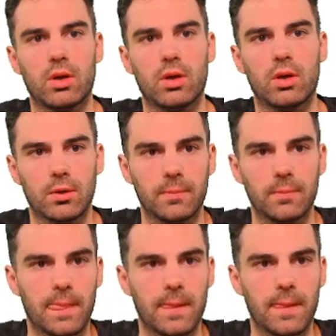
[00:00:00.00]

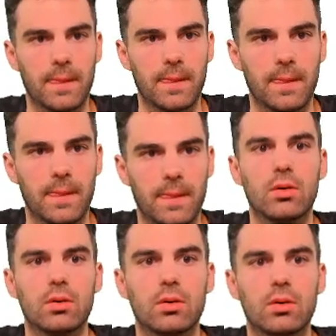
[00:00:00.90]
Okay,
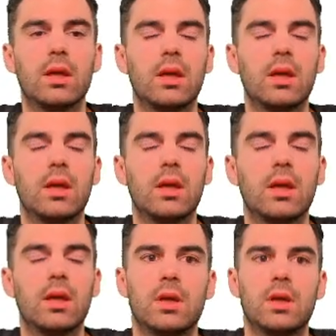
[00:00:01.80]
here
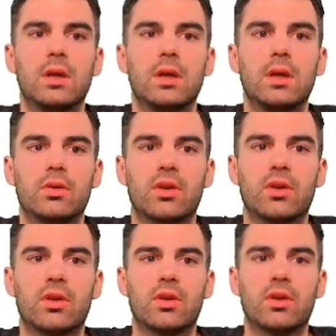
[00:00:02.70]
on the
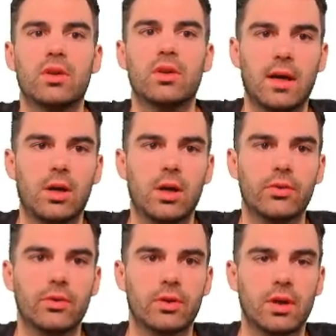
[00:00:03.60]
second
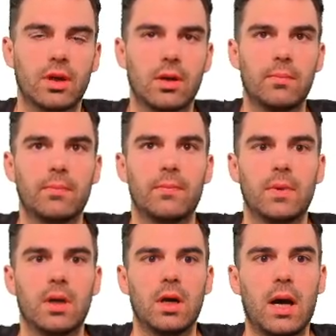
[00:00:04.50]
last
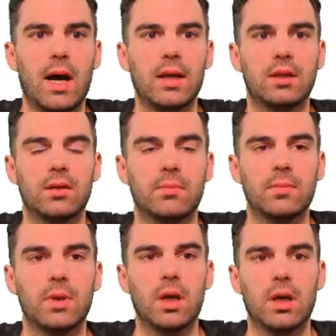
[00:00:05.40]
item,
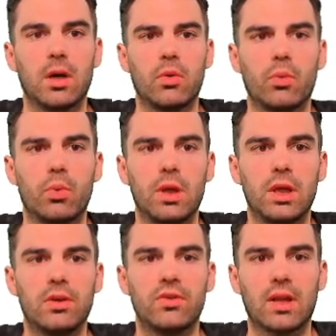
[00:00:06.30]
we
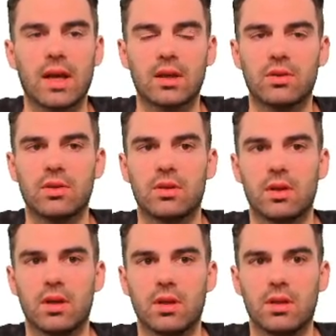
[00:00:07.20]
select
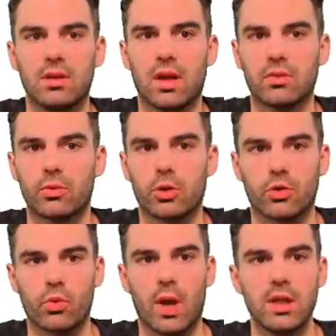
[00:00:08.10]
the network
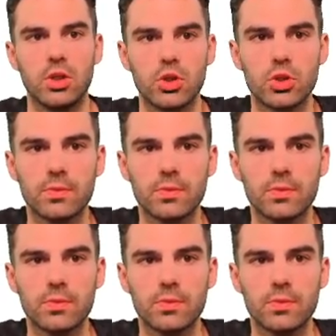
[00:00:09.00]
range.